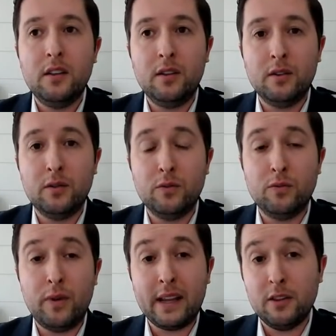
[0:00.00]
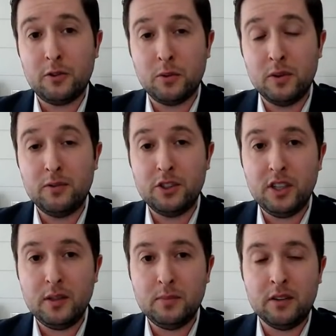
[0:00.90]
the regulatory
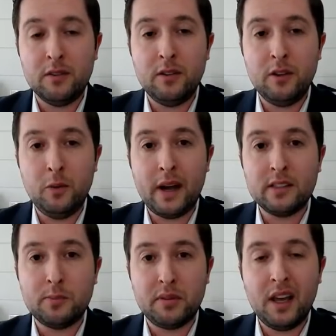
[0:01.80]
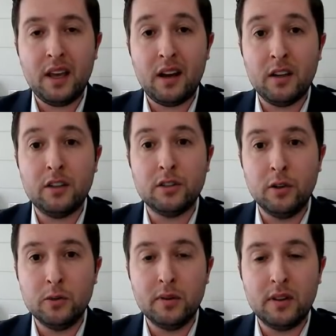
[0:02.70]
regimes here in the U.S. play on a
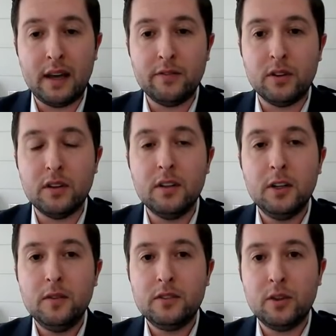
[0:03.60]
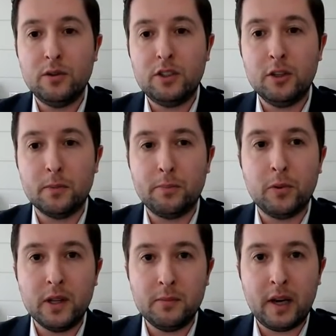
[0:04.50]
global level. So to your
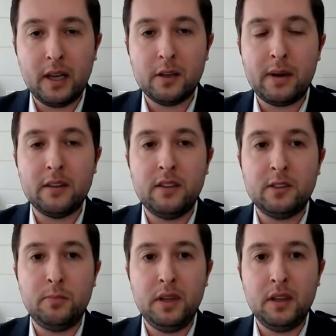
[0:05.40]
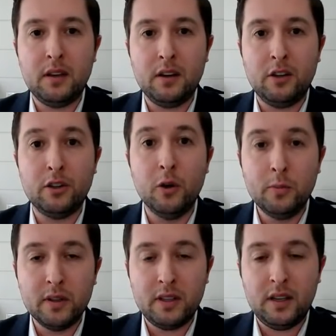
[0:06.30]
point, Mike, about this being
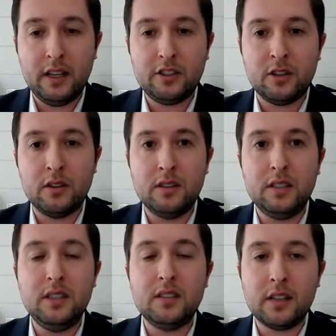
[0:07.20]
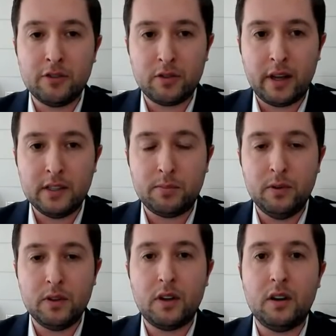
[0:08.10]
global in nature, decentralized
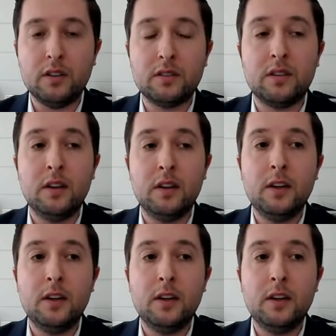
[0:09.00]
protocols